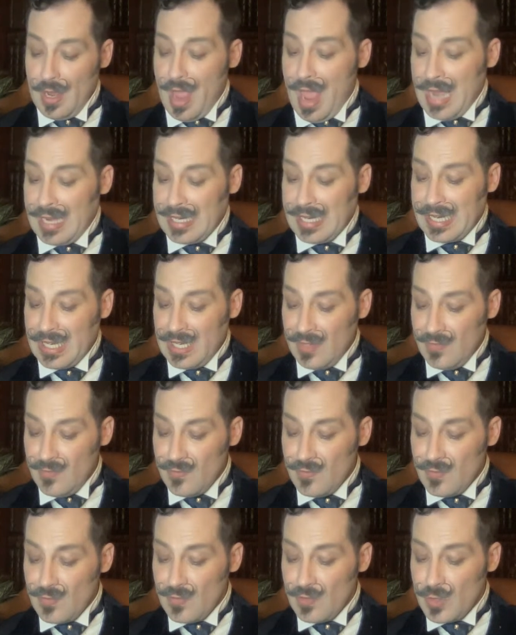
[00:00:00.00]
and
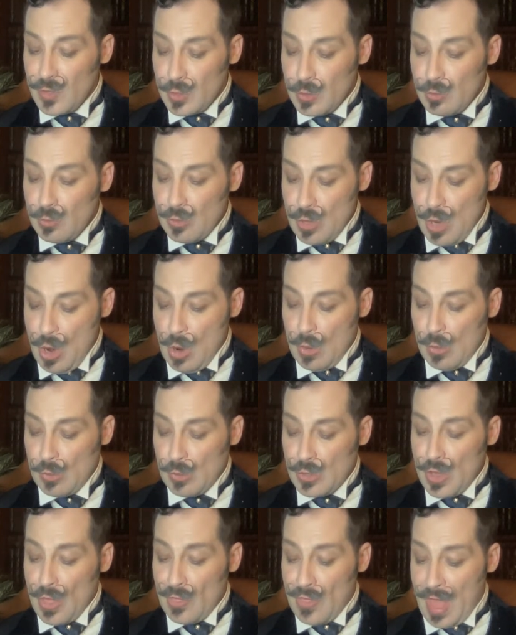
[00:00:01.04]
give you
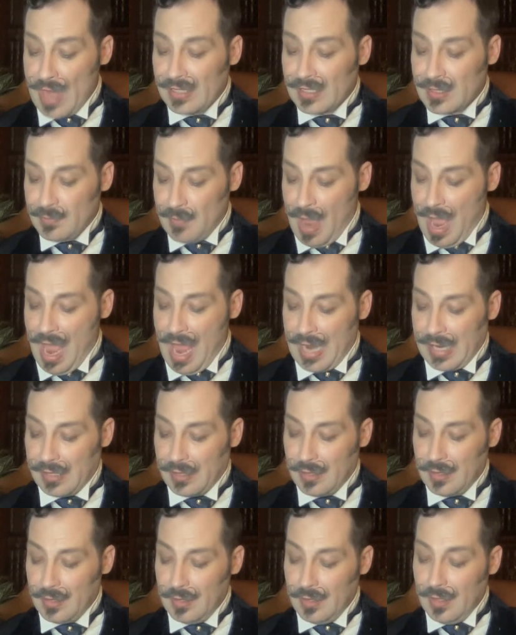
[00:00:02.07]
known that is
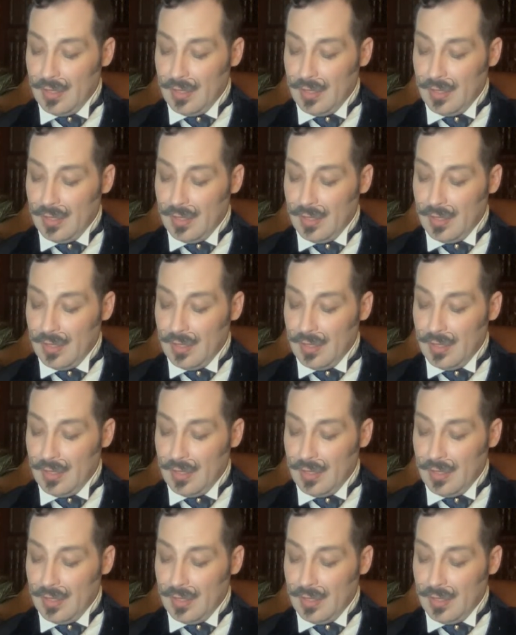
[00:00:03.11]
mine.